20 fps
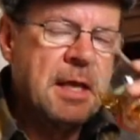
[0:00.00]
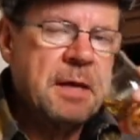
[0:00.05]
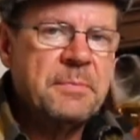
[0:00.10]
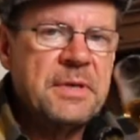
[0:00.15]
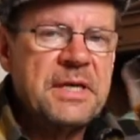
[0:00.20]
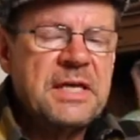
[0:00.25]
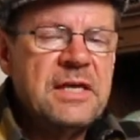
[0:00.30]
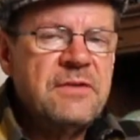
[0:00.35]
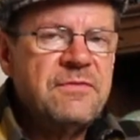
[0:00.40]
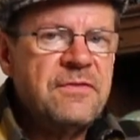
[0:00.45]

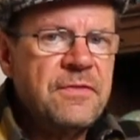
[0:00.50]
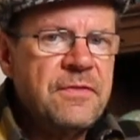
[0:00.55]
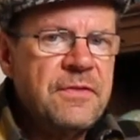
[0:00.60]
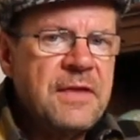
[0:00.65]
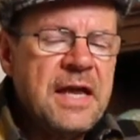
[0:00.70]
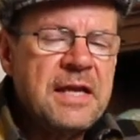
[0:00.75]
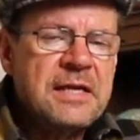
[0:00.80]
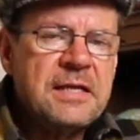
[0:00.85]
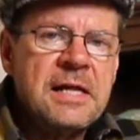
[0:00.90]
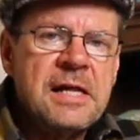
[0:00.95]
But even
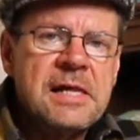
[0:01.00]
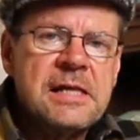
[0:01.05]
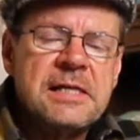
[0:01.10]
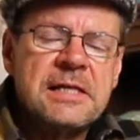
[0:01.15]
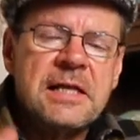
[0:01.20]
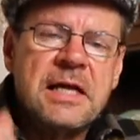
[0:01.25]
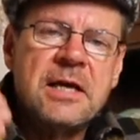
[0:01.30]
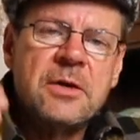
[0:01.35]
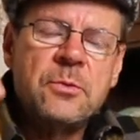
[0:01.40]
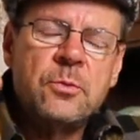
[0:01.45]
then,
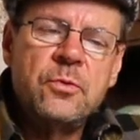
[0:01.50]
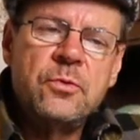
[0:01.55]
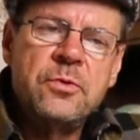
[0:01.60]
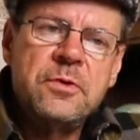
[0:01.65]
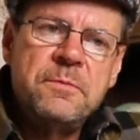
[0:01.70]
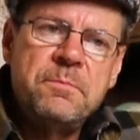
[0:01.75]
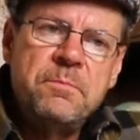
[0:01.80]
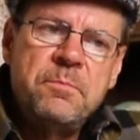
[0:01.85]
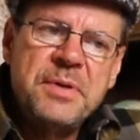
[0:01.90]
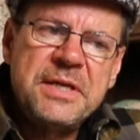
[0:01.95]
it
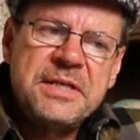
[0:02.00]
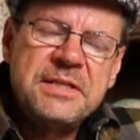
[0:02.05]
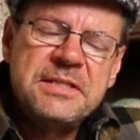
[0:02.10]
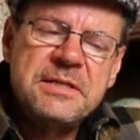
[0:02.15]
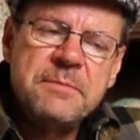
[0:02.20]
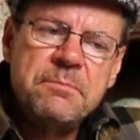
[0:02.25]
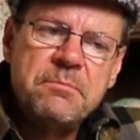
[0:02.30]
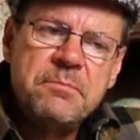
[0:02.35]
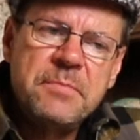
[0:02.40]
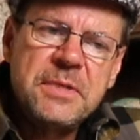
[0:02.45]
would be
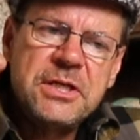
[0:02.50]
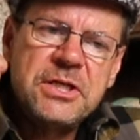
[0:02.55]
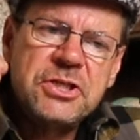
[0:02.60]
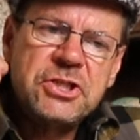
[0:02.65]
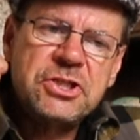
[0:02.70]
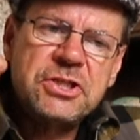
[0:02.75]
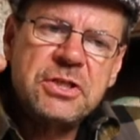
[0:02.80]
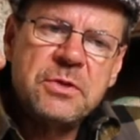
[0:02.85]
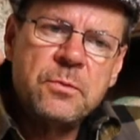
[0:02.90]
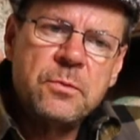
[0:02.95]

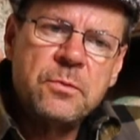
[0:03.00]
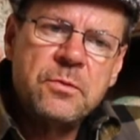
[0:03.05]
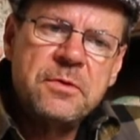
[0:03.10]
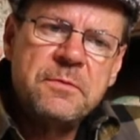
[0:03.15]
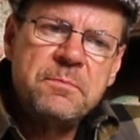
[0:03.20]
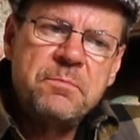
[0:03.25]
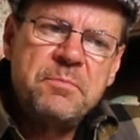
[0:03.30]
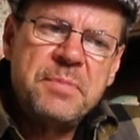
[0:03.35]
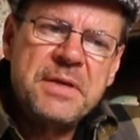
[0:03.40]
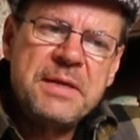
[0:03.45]
diminished, it
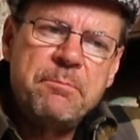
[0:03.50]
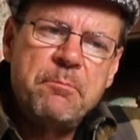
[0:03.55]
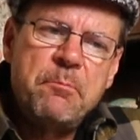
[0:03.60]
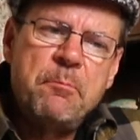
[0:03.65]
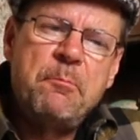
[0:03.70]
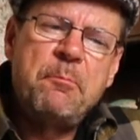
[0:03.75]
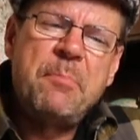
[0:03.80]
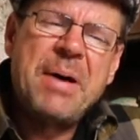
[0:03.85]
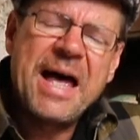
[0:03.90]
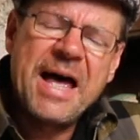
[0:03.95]
would be
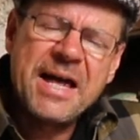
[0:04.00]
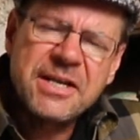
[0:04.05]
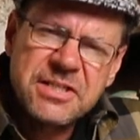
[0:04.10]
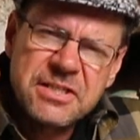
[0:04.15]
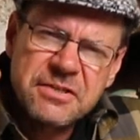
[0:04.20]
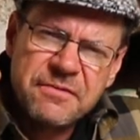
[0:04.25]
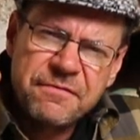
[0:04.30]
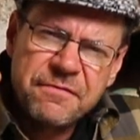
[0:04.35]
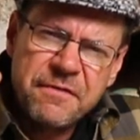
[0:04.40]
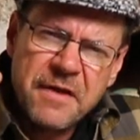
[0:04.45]

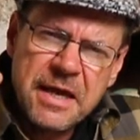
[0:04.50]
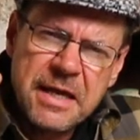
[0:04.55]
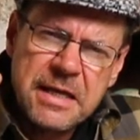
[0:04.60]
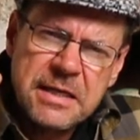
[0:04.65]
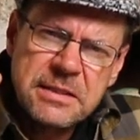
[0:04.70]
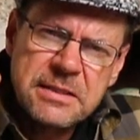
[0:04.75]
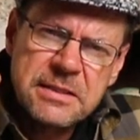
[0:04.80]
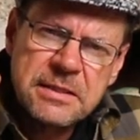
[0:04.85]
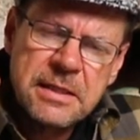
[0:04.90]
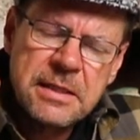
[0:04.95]

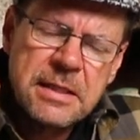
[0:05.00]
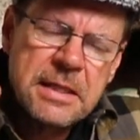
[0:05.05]
pacified.